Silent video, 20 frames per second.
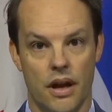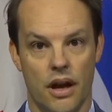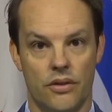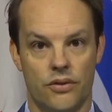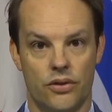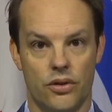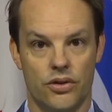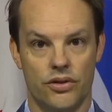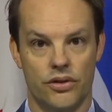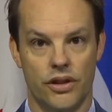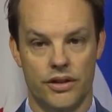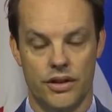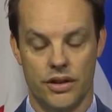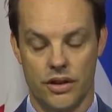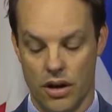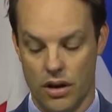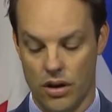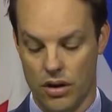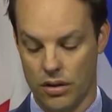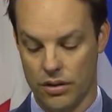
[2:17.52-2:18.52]
I'd first like to
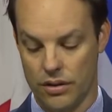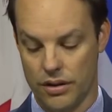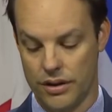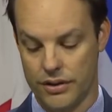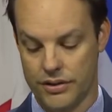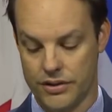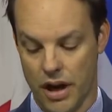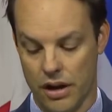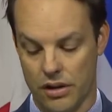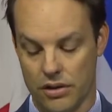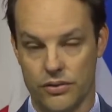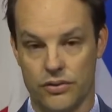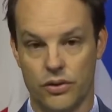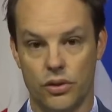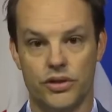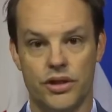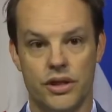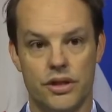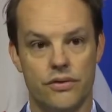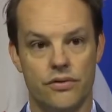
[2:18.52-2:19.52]
call Tyler
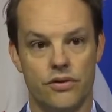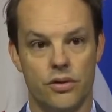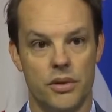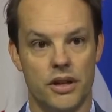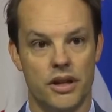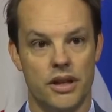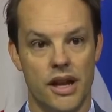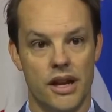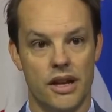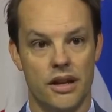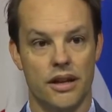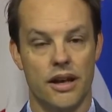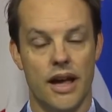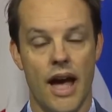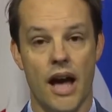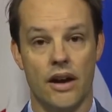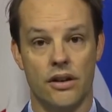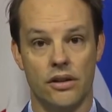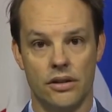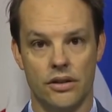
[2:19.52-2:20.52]
Fulton from the Canadian
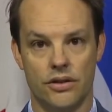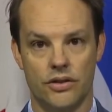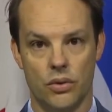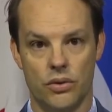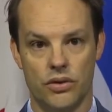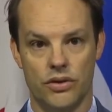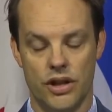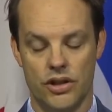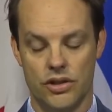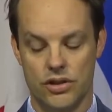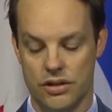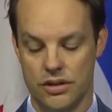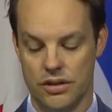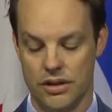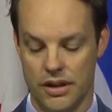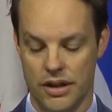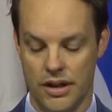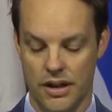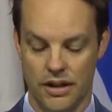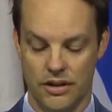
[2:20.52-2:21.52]
Cattle Association
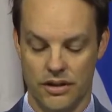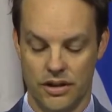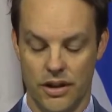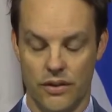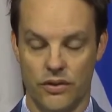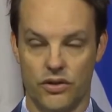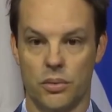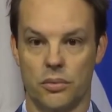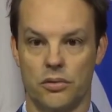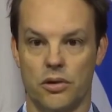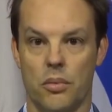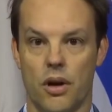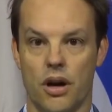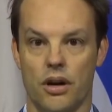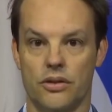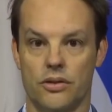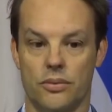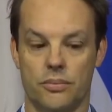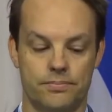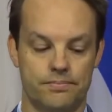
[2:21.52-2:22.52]
to give some
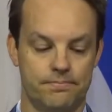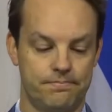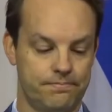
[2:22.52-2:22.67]
remarks.